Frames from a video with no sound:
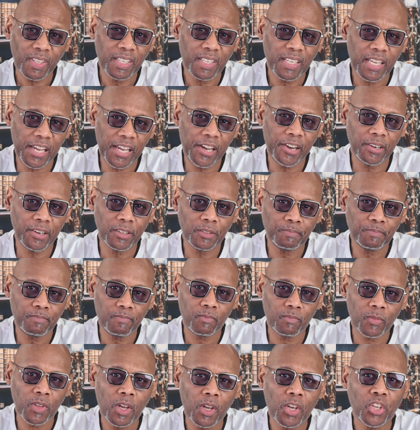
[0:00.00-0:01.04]
Here,
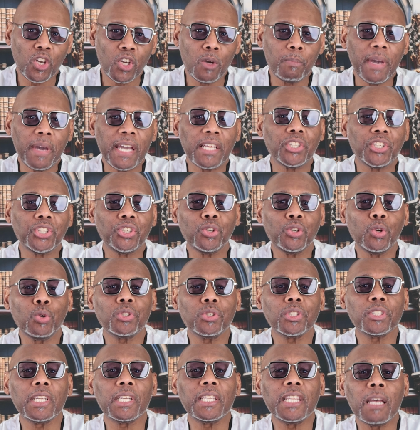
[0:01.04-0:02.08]
you may choose
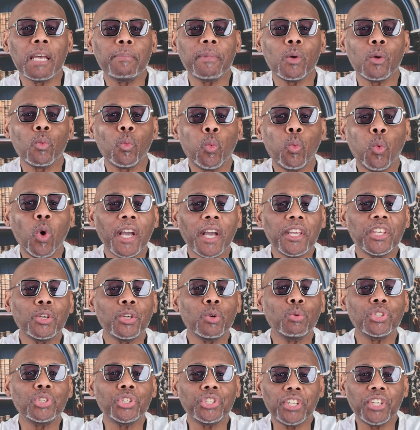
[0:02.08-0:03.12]
to limit what you
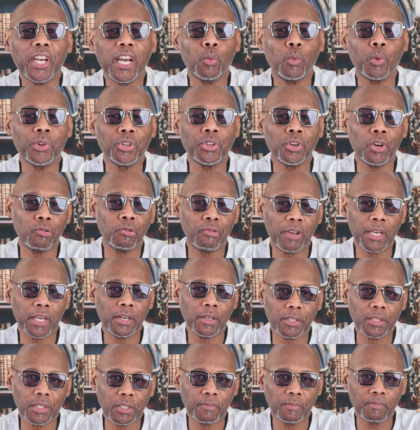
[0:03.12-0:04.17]
share with your
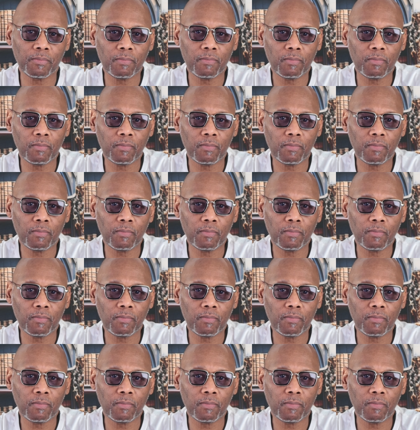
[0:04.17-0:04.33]
readers.